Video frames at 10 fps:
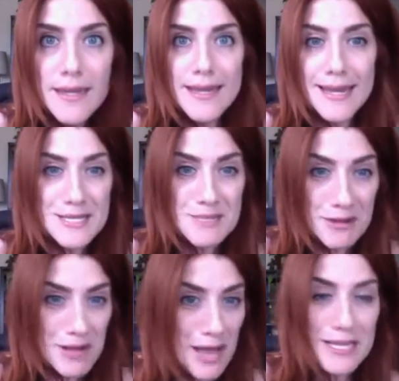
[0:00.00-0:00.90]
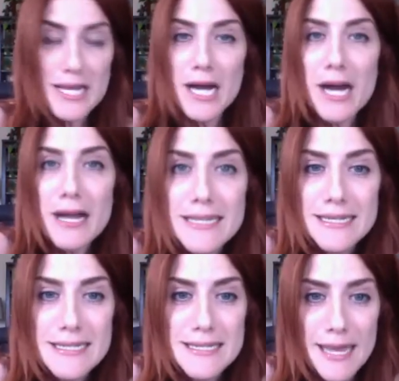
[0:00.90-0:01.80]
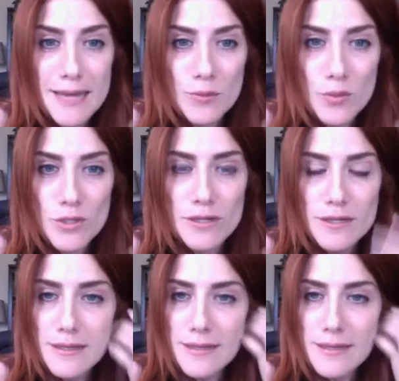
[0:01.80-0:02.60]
It's about having colleagues that will